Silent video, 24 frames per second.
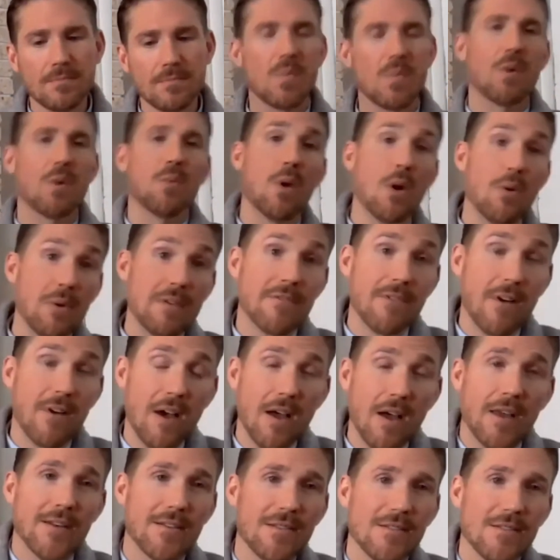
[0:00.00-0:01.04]
But what we
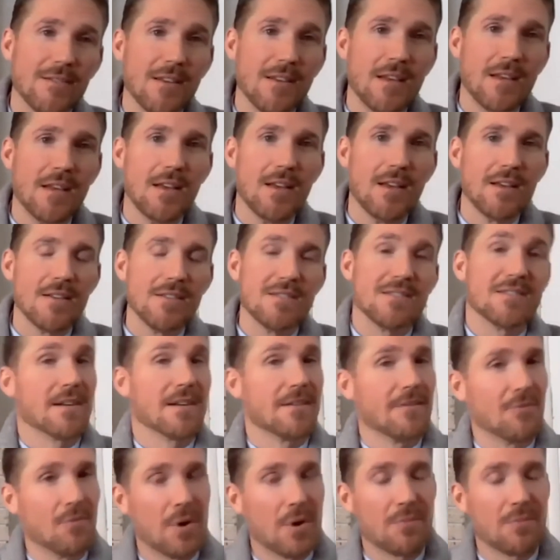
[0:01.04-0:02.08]
find is
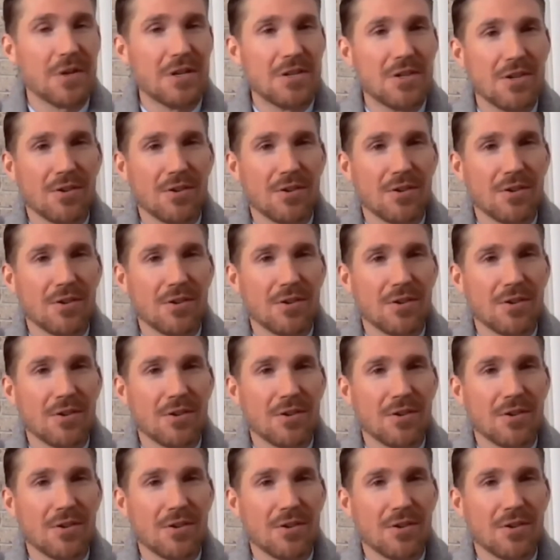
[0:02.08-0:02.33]
that when we